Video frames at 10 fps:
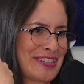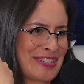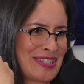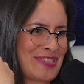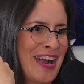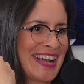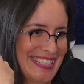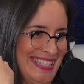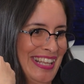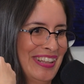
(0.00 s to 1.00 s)
we're just trying
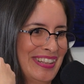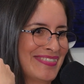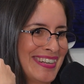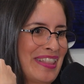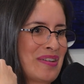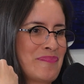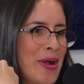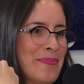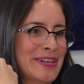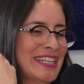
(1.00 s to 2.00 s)
to sell them another
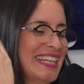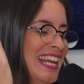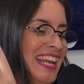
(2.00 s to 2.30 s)
property,